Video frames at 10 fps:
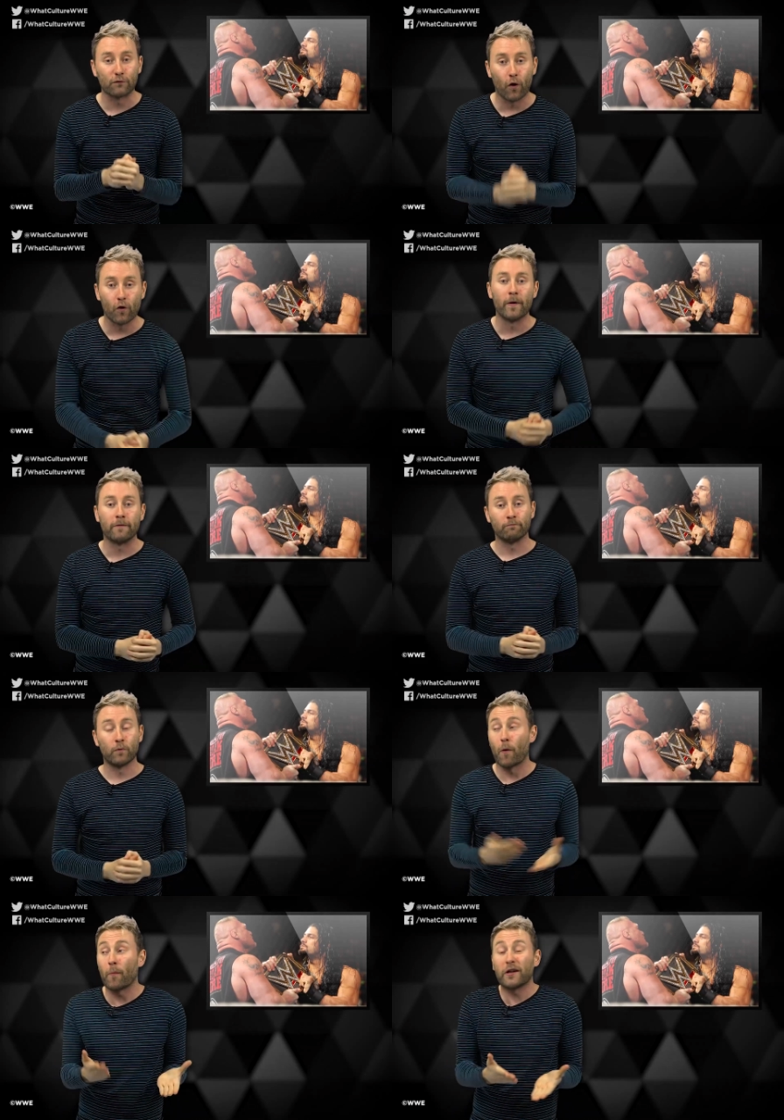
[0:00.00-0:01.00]
Roman.
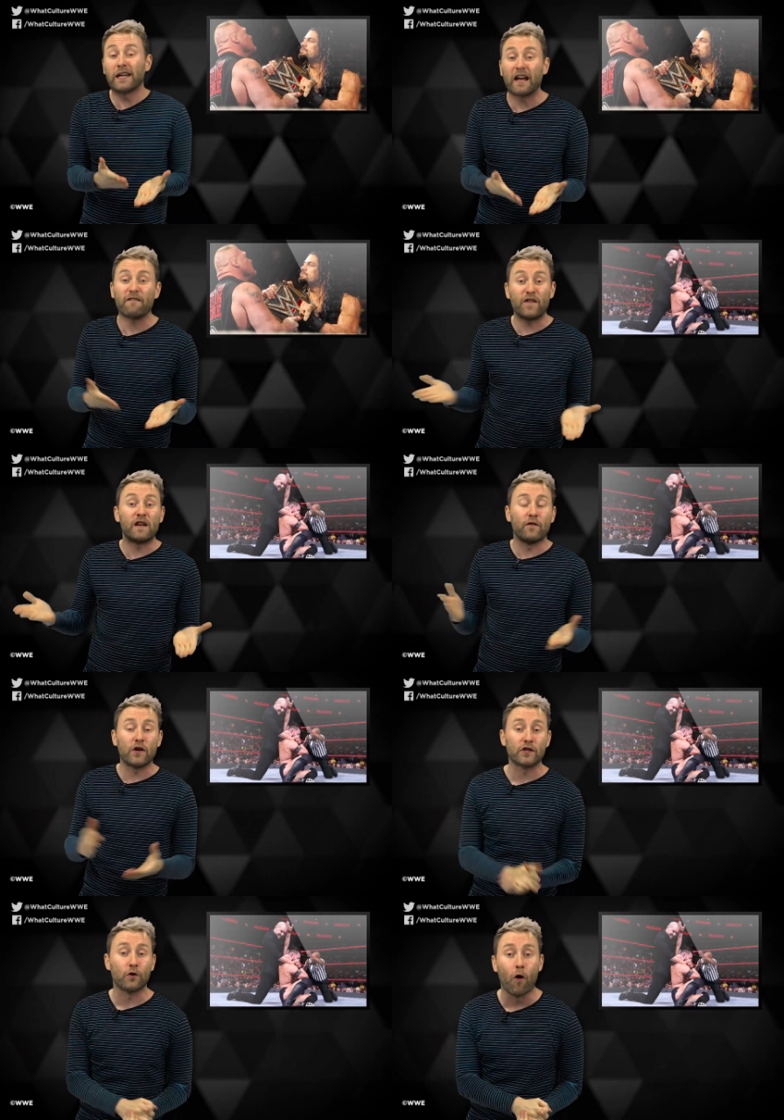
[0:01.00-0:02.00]
We're probably going to get Finn
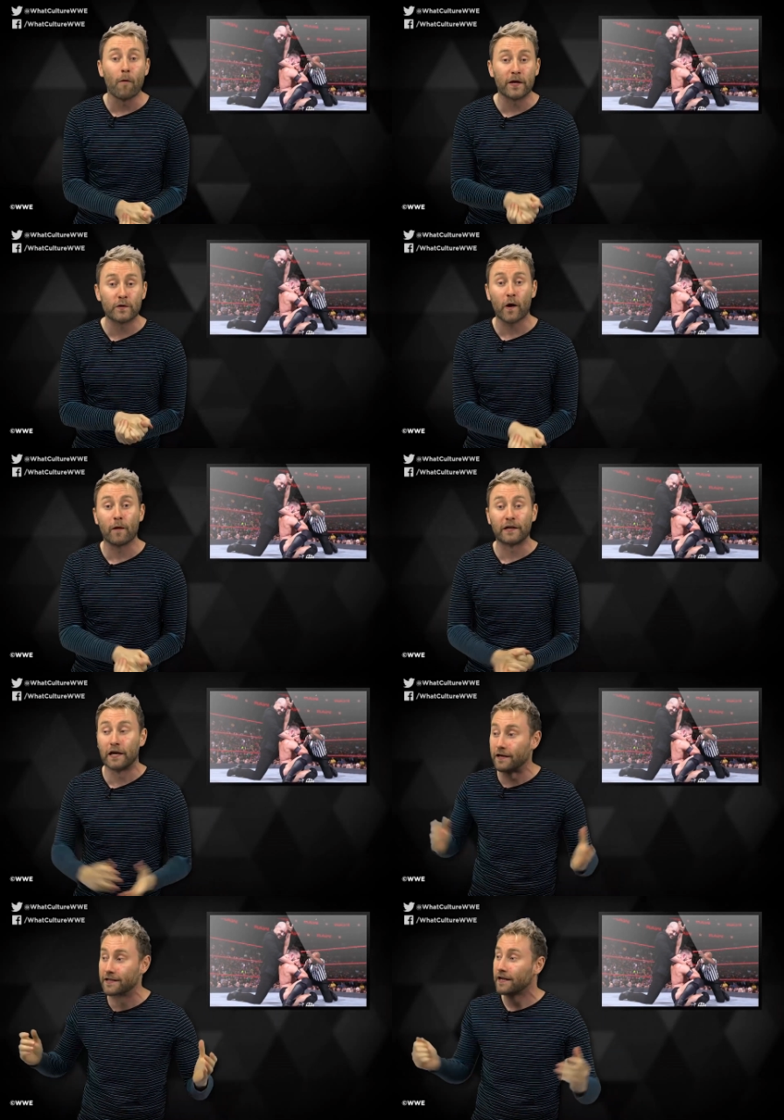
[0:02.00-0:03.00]
versus Corbin as well
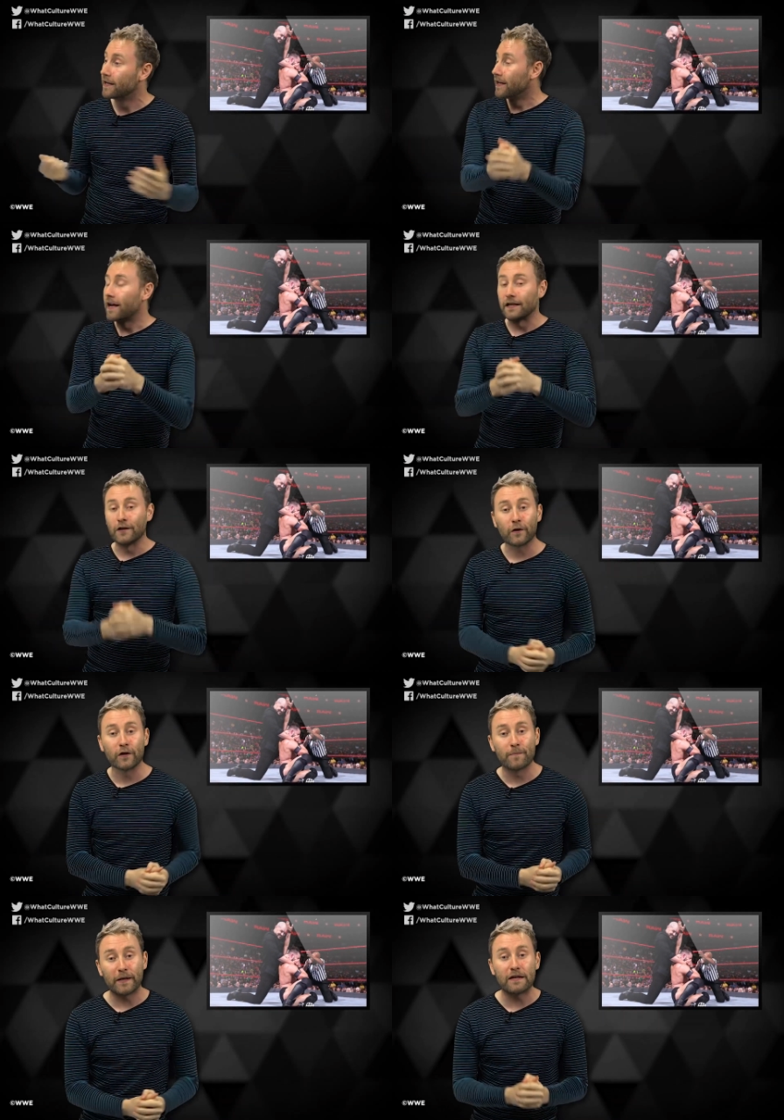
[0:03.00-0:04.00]
because, and you're not
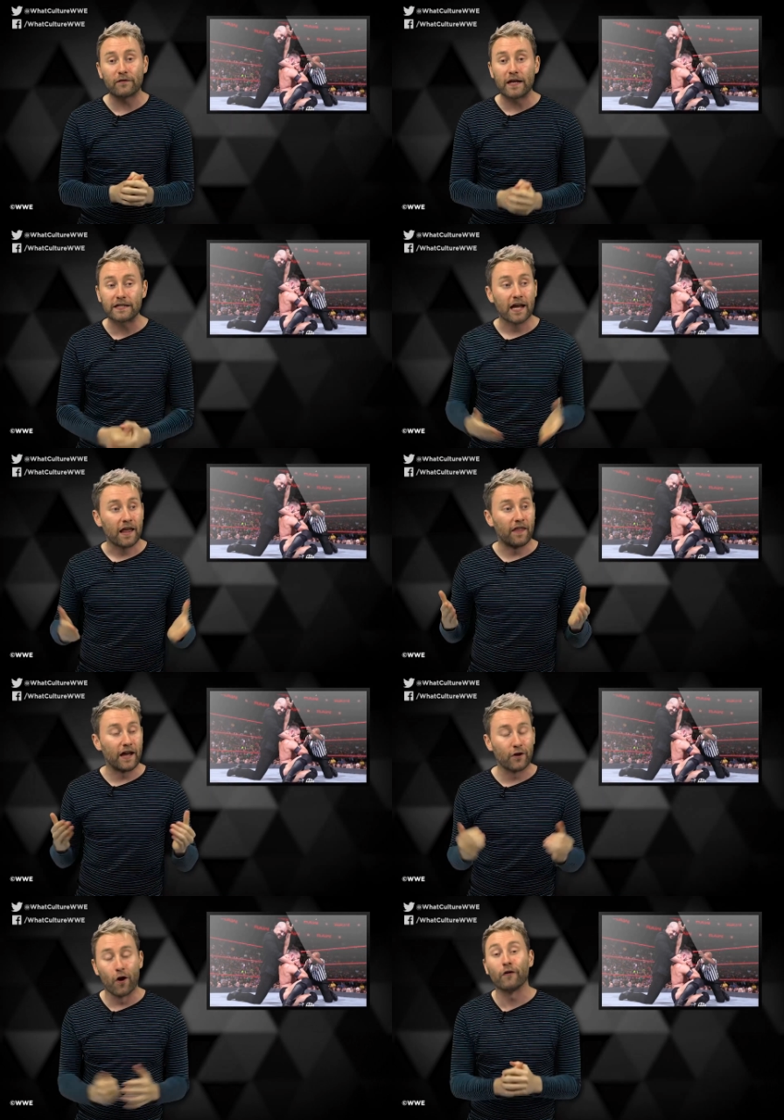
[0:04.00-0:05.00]
going to believe this,
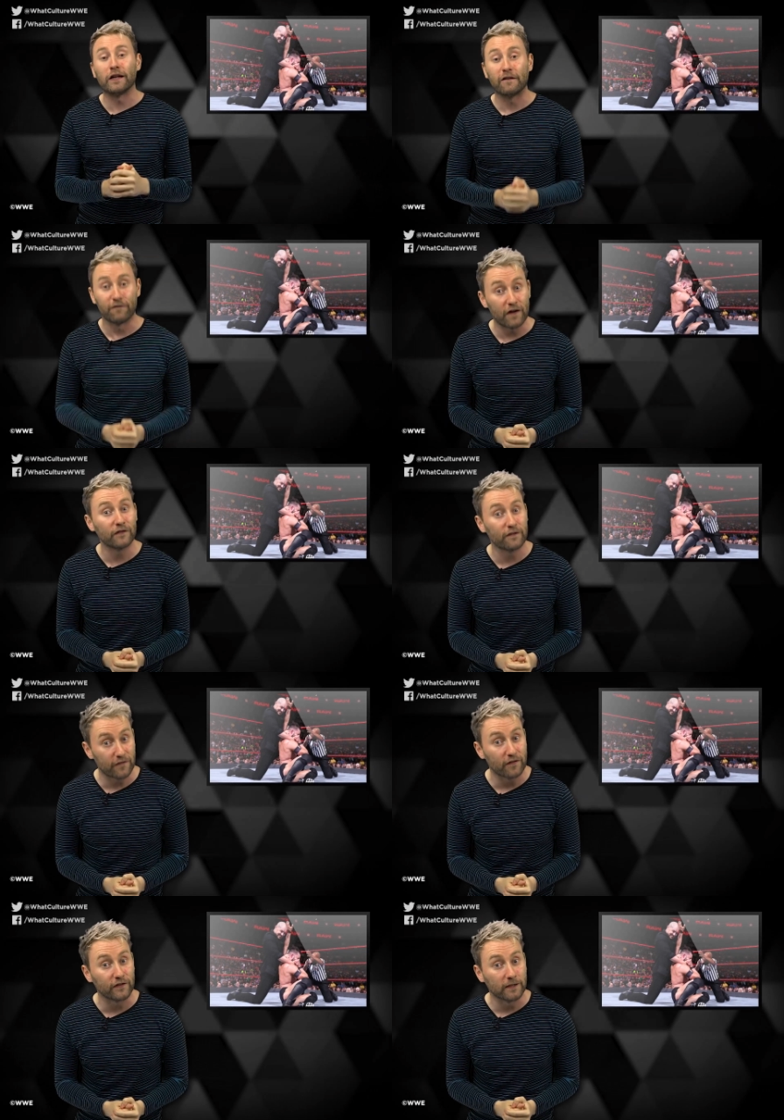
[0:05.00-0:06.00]
they're currently
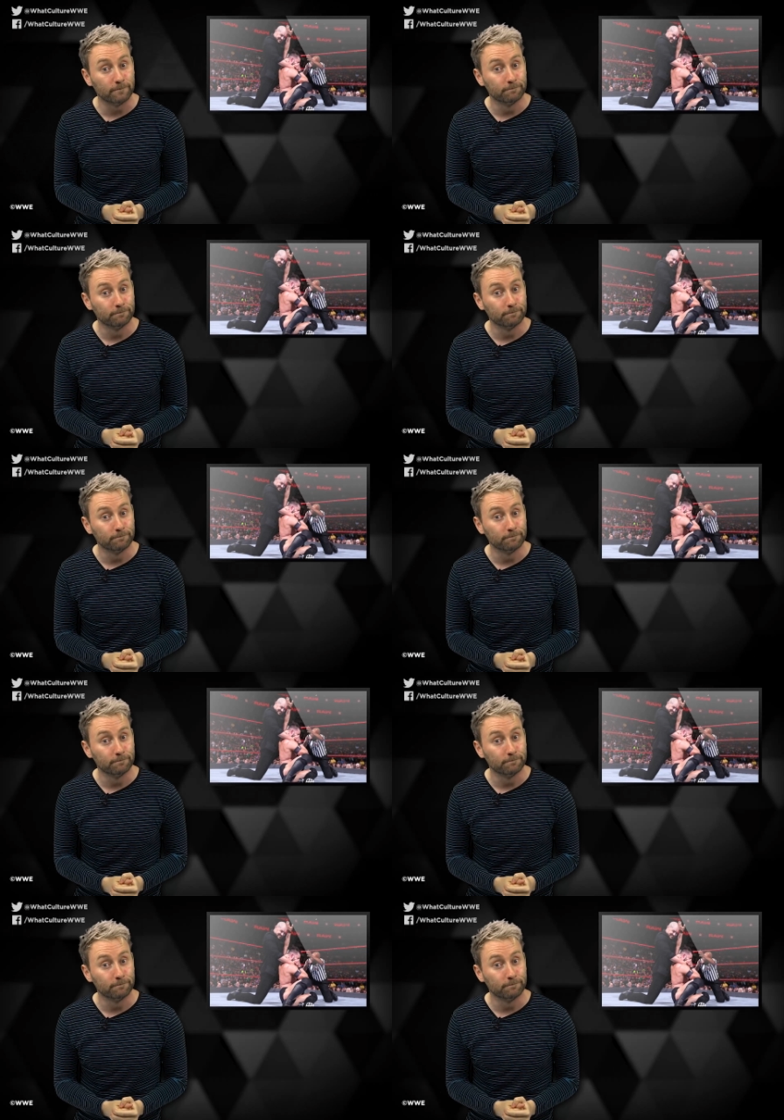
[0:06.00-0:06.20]
50-50.